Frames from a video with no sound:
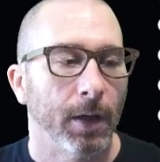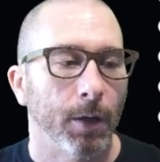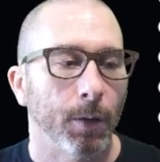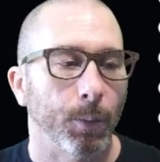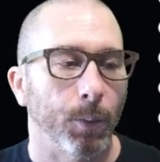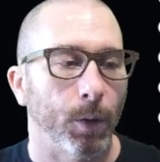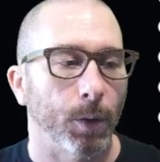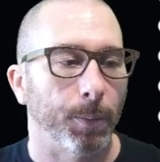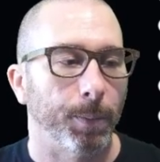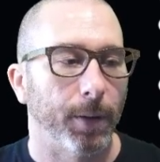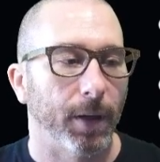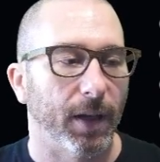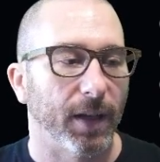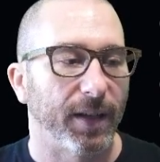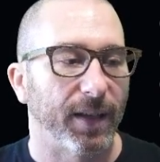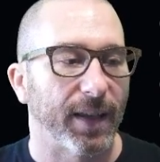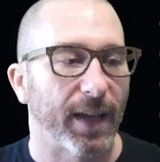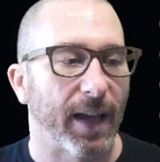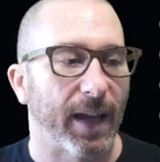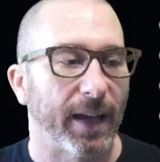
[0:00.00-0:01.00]
we'll
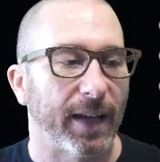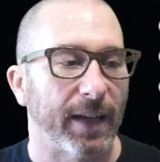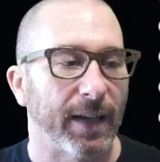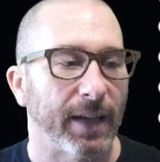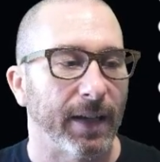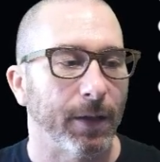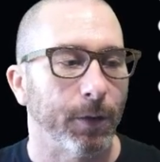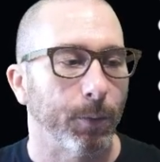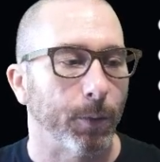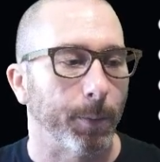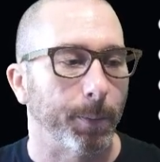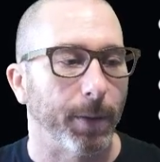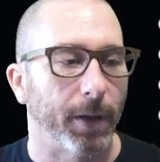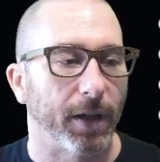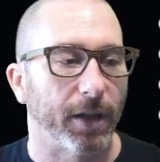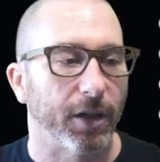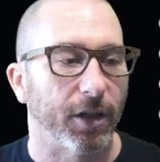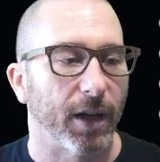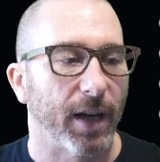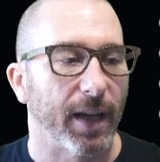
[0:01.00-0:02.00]
plug that in, we'll
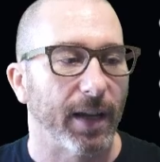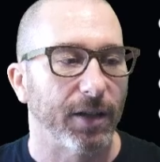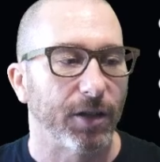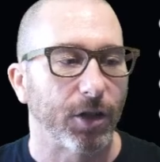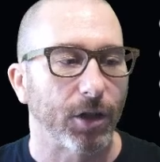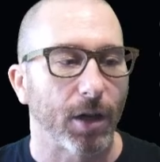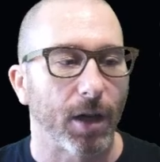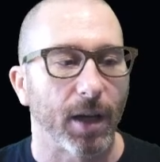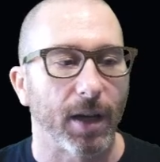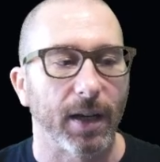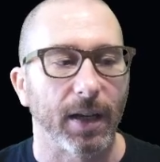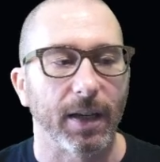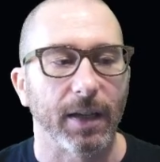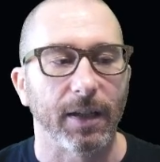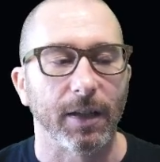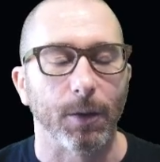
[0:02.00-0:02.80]
plug your headshot in,